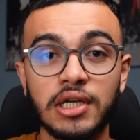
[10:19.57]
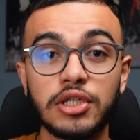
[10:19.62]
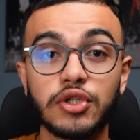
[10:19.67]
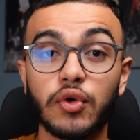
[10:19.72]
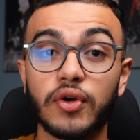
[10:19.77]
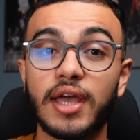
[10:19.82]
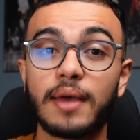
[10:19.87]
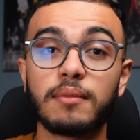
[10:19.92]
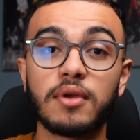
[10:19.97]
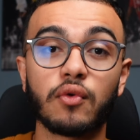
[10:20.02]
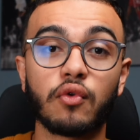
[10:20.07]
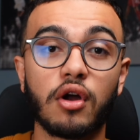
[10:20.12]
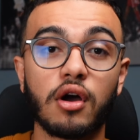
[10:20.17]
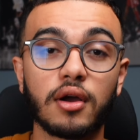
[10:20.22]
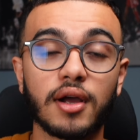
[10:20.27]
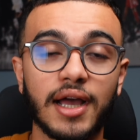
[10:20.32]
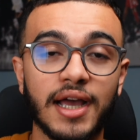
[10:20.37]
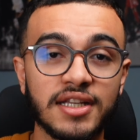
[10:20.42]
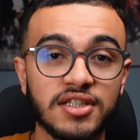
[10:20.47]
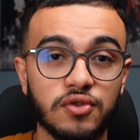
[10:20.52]
Don't get me
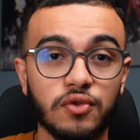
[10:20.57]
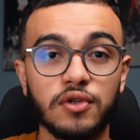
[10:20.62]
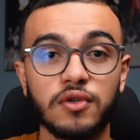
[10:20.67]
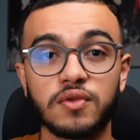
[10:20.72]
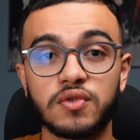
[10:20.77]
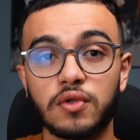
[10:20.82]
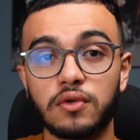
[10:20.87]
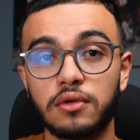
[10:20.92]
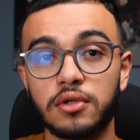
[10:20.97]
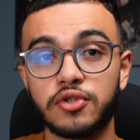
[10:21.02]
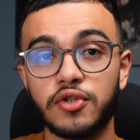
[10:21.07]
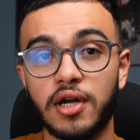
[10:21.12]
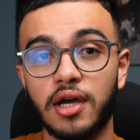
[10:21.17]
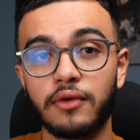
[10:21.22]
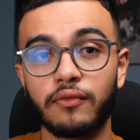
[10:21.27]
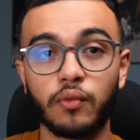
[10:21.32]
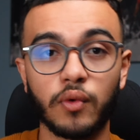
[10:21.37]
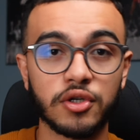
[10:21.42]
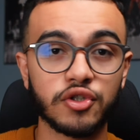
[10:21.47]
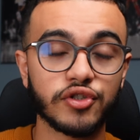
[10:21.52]
wrong, I do use Google
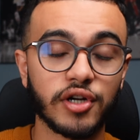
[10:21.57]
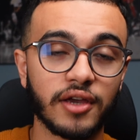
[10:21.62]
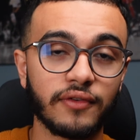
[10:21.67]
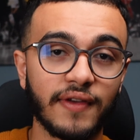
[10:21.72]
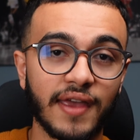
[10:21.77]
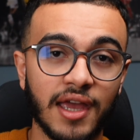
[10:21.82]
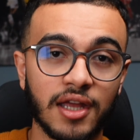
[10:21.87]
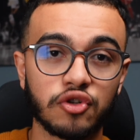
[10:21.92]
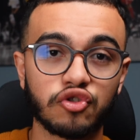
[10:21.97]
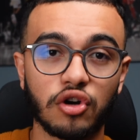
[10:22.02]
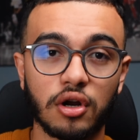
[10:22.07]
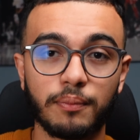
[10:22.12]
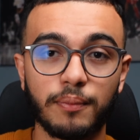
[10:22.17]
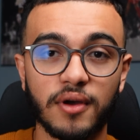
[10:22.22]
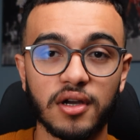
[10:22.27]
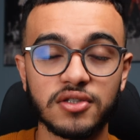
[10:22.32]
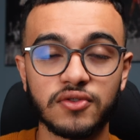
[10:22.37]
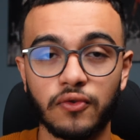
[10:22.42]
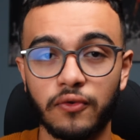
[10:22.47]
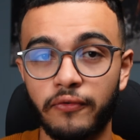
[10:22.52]
Drive, OneDrive, and
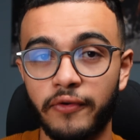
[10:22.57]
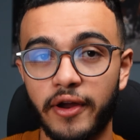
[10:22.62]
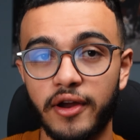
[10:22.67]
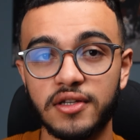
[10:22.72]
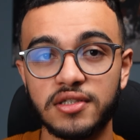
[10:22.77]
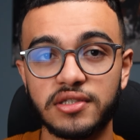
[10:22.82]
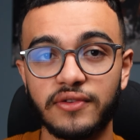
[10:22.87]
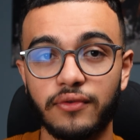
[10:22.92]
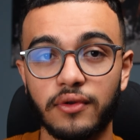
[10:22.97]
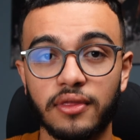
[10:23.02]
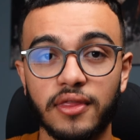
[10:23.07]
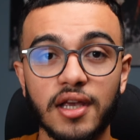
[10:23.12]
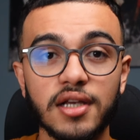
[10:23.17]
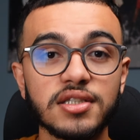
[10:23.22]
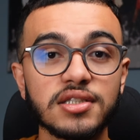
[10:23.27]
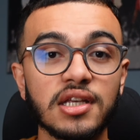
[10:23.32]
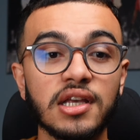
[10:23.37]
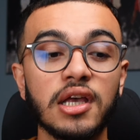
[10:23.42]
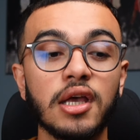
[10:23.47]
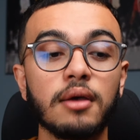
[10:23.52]
Dropbox for various different
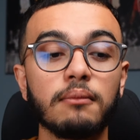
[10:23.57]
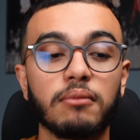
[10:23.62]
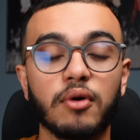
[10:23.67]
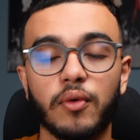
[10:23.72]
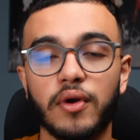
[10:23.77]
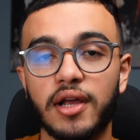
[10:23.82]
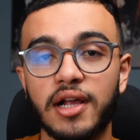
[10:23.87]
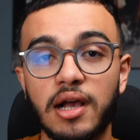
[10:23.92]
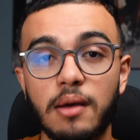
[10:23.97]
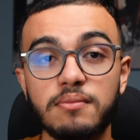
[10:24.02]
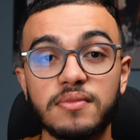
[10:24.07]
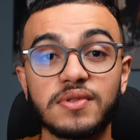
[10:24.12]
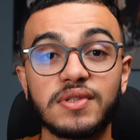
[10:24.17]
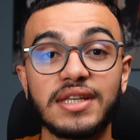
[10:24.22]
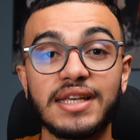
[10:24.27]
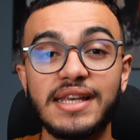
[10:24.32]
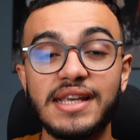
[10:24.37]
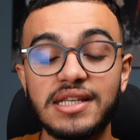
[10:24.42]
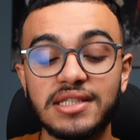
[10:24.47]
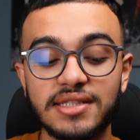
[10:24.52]
things, but when it comes
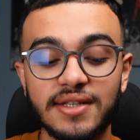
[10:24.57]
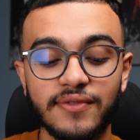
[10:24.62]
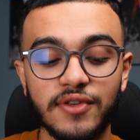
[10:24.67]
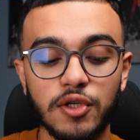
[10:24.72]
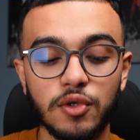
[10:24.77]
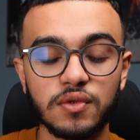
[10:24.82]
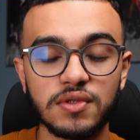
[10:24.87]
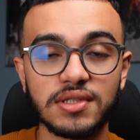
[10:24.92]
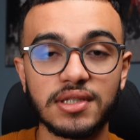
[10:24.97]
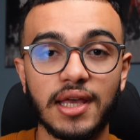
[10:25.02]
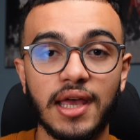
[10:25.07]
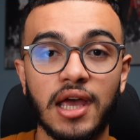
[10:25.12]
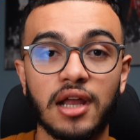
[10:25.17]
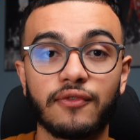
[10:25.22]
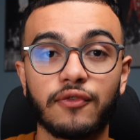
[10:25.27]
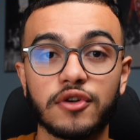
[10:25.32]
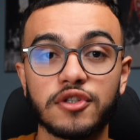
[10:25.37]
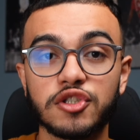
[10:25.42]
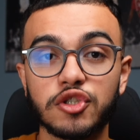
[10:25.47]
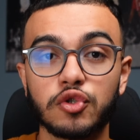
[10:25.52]
to ease of use and
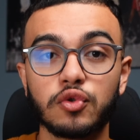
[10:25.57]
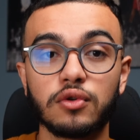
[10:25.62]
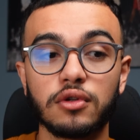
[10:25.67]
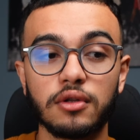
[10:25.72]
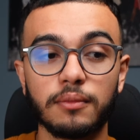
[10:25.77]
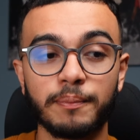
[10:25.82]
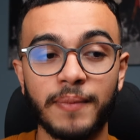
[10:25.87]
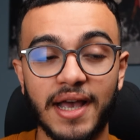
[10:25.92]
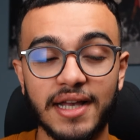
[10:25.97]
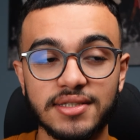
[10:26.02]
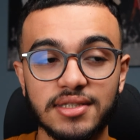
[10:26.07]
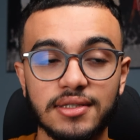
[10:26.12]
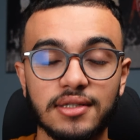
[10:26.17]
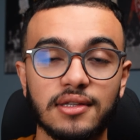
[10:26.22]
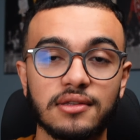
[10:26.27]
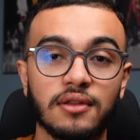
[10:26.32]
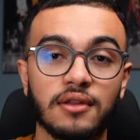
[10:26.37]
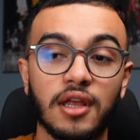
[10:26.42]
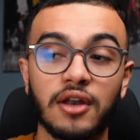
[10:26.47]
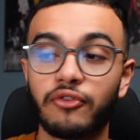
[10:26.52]
for school, passing
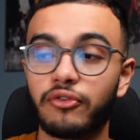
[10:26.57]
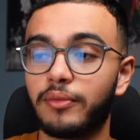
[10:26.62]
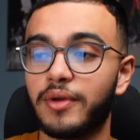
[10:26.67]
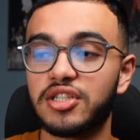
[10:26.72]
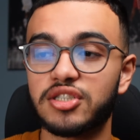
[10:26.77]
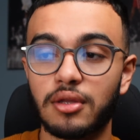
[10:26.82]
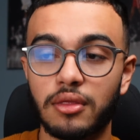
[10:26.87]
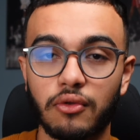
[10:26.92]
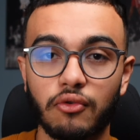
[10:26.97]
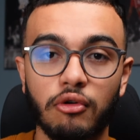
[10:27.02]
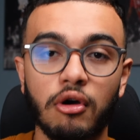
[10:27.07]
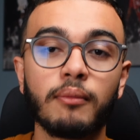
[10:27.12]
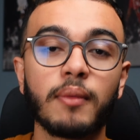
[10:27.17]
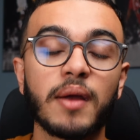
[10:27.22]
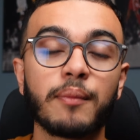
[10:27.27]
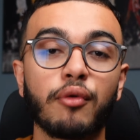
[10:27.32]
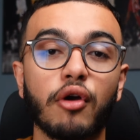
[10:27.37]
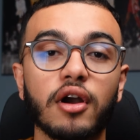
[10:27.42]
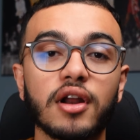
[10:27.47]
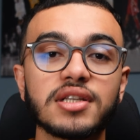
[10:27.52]
information through all my
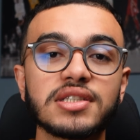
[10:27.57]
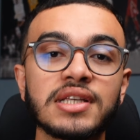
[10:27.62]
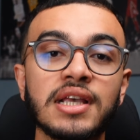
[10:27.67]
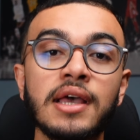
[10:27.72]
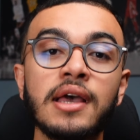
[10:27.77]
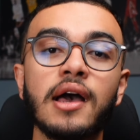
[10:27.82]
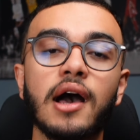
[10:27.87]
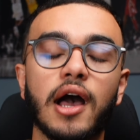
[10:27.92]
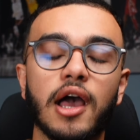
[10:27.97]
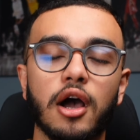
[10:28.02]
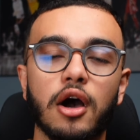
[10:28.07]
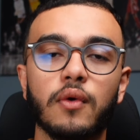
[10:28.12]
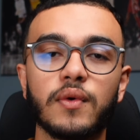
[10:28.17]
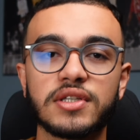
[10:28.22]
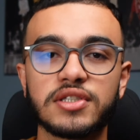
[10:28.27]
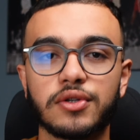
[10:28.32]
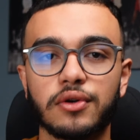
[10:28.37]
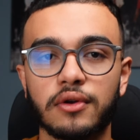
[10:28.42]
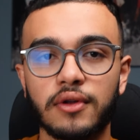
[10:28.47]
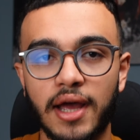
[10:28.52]
products, I
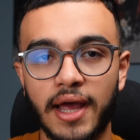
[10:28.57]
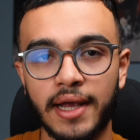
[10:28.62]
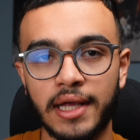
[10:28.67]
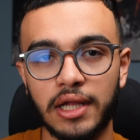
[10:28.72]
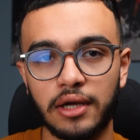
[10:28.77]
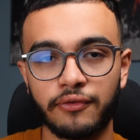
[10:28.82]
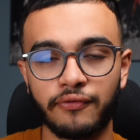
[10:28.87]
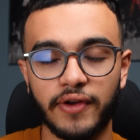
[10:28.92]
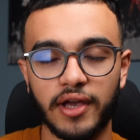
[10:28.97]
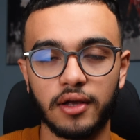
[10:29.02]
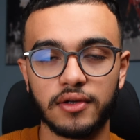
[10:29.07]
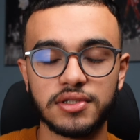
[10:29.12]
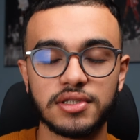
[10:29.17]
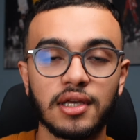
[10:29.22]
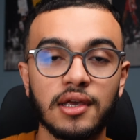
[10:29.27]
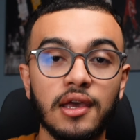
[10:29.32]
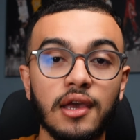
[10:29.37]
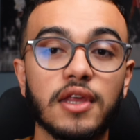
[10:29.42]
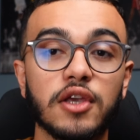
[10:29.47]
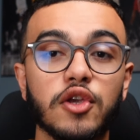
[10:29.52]
always go to iCloud files.
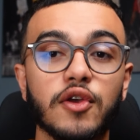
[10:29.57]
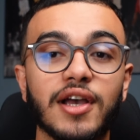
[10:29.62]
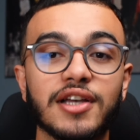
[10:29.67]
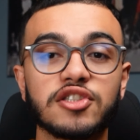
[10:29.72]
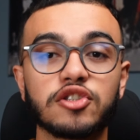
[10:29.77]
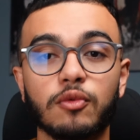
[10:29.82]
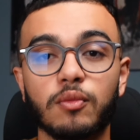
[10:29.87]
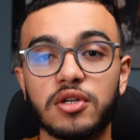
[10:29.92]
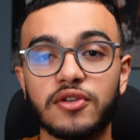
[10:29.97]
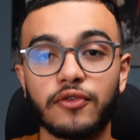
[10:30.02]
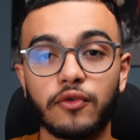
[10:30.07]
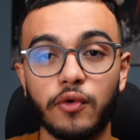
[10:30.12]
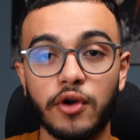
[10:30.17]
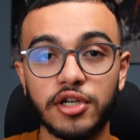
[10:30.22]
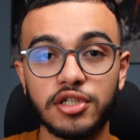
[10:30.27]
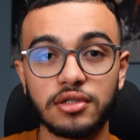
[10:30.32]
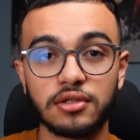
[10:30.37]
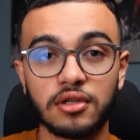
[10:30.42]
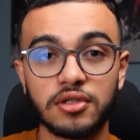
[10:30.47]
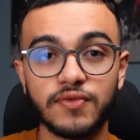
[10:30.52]
Thank you guys so much for
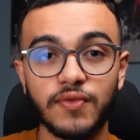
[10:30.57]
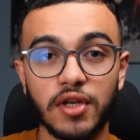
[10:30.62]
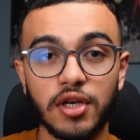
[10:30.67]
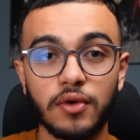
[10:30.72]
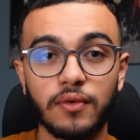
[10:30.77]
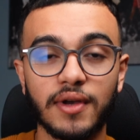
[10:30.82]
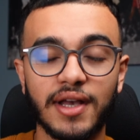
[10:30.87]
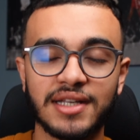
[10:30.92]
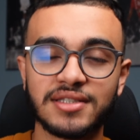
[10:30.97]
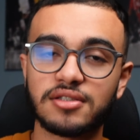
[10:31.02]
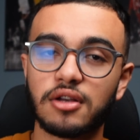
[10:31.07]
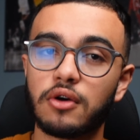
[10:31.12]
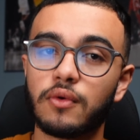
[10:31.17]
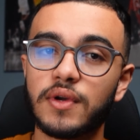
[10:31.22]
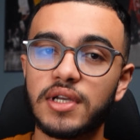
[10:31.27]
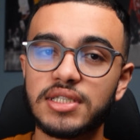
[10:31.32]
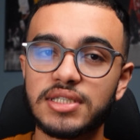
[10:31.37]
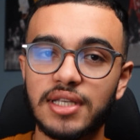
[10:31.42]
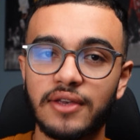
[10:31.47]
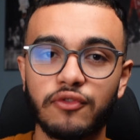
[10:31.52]
watching this video. As
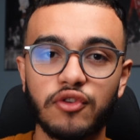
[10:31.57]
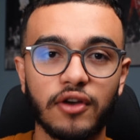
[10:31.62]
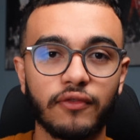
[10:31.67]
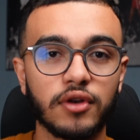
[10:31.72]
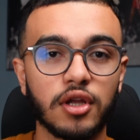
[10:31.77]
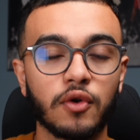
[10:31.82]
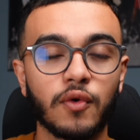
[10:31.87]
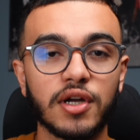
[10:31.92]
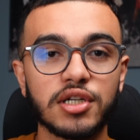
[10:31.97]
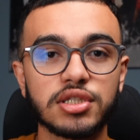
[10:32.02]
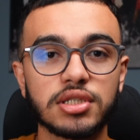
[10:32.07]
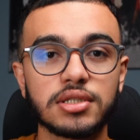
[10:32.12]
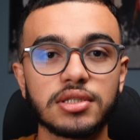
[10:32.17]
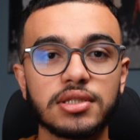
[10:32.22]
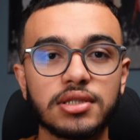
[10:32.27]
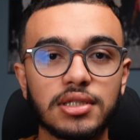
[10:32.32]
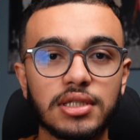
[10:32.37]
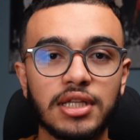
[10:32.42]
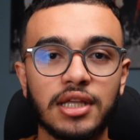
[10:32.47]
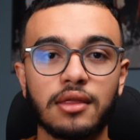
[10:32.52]
always, if you have any
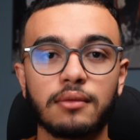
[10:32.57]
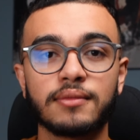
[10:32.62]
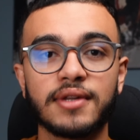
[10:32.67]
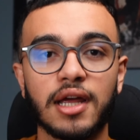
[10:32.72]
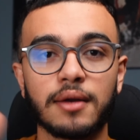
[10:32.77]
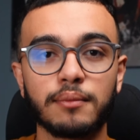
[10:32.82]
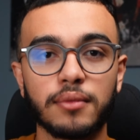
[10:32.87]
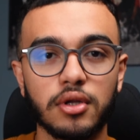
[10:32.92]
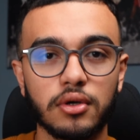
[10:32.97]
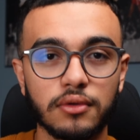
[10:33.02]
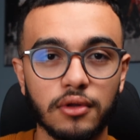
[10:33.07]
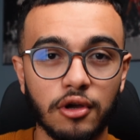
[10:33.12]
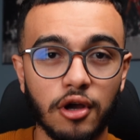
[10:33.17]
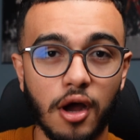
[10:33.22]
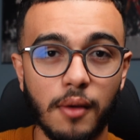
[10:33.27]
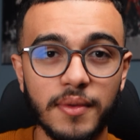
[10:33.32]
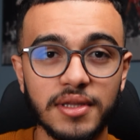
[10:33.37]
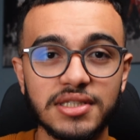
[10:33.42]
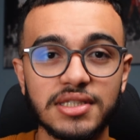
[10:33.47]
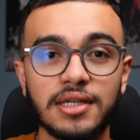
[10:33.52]
questions, leave them down below in the
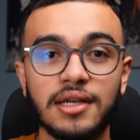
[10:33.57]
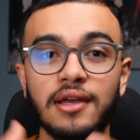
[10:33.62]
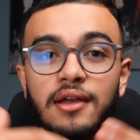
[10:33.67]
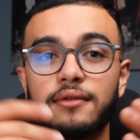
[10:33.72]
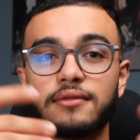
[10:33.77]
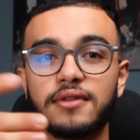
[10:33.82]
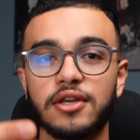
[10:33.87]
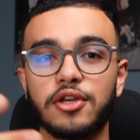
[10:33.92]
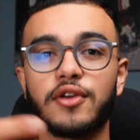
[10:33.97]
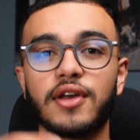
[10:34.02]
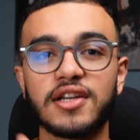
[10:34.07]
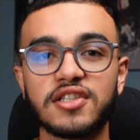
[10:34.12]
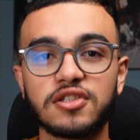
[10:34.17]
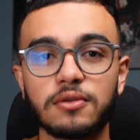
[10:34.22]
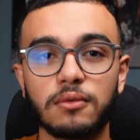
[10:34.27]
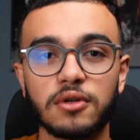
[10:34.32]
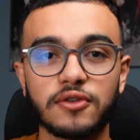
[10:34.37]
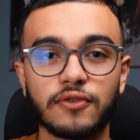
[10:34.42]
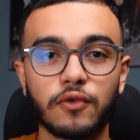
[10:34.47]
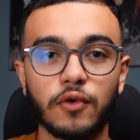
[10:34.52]
comments. Thank you guys so
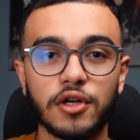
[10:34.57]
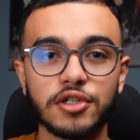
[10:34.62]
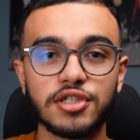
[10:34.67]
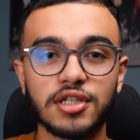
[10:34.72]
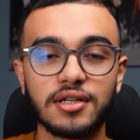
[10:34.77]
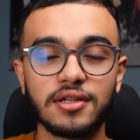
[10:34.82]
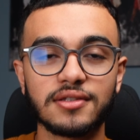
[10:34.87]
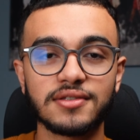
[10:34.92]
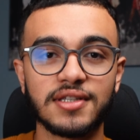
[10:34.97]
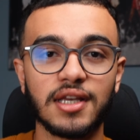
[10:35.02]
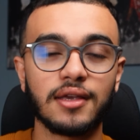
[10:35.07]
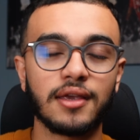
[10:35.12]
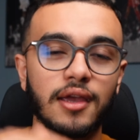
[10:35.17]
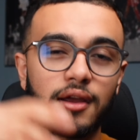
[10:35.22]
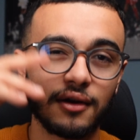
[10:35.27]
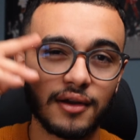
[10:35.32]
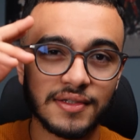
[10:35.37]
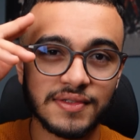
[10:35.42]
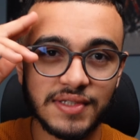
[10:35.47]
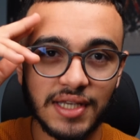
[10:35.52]
much for watching. Take
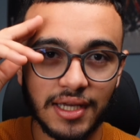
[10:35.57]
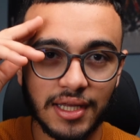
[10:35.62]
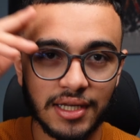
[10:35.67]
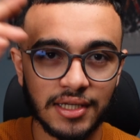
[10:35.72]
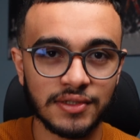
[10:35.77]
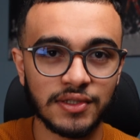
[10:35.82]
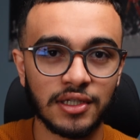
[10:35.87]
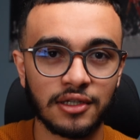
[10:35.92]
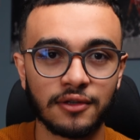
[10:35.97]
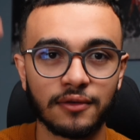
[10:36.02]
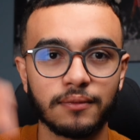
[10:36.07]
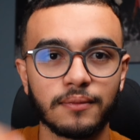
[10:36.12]
care and take it easy.